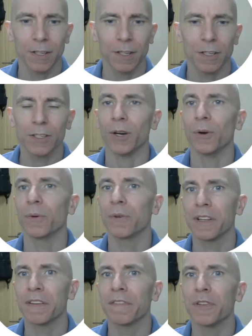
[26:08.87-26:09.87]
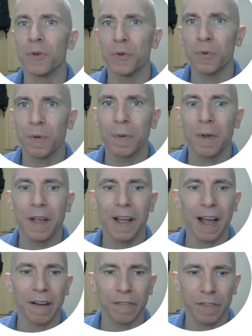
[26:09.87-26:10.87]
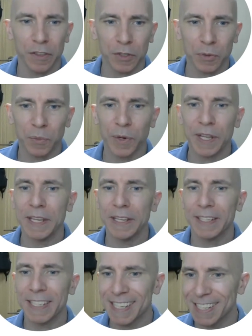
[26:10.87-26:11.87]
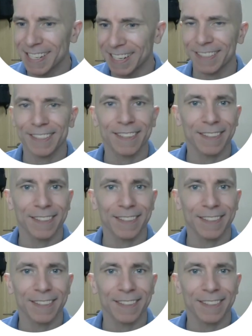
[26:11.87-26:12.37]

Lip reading: So if you have 3 distinct